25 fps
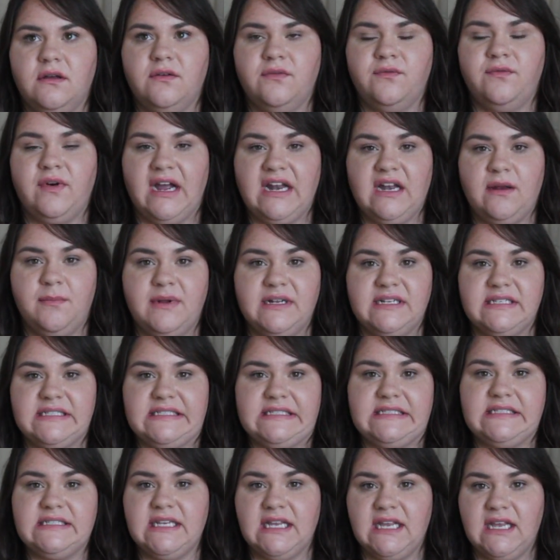vitamin
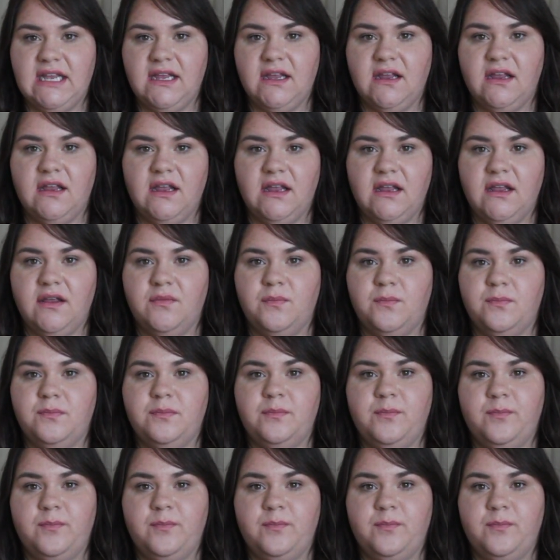C